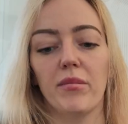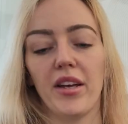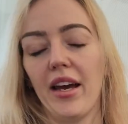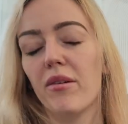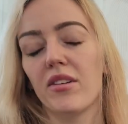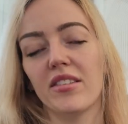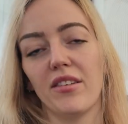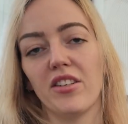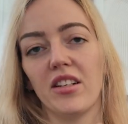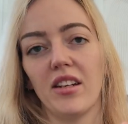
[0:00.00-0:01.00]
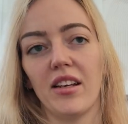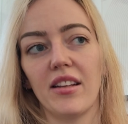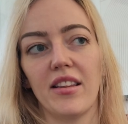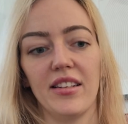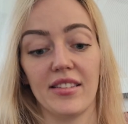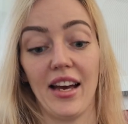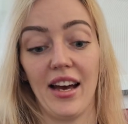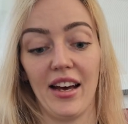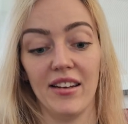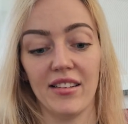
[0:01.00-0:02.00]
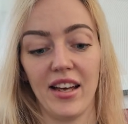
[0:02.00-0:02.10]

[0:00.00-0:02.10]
But yeah, once I've done this cat,